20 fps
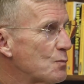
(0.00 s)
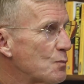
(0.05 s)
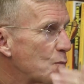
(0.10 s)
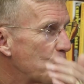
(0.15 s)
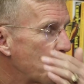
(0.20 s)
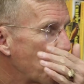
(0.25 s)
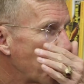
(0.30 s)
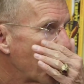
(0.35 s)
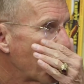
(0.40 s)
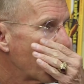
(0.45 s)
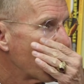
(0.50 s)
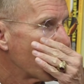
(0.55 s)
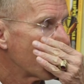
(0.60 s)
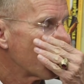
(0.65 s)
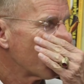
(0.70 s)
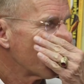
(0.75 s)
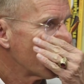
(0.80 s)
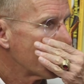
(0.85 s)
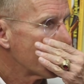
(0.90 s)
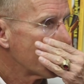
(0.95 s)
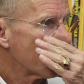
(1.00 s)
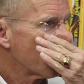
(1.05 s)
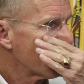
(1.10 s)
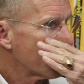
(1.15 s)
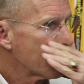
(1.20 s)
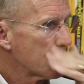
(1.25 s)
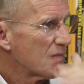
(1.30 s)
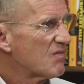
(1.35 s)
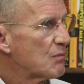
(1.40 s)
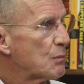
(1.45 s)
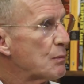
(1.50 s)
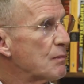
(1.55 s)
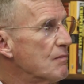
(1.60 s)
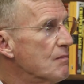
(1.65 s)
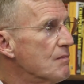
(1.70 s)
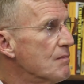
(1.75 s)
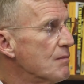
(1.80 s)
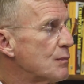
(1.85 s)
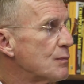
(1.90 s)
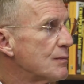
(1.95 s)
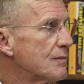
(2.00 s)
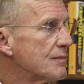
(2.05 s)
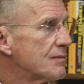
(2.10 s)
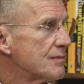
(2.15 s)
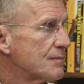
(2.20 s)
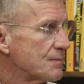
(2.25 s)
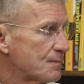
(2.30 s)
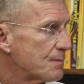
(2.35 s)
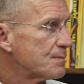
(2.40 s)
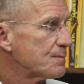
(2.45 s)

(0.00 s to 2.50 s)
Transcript: on this topic of making it safe to,